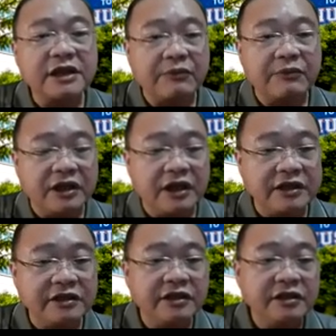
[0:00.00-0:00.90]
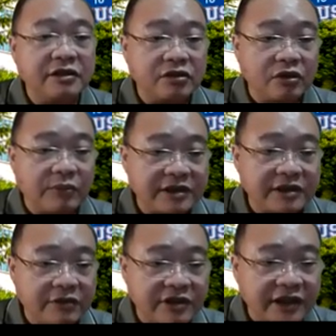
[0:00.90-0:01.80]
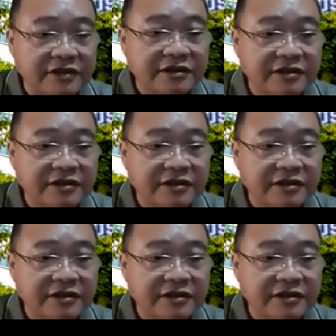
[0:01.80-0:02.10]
Can we learn robust heuristics?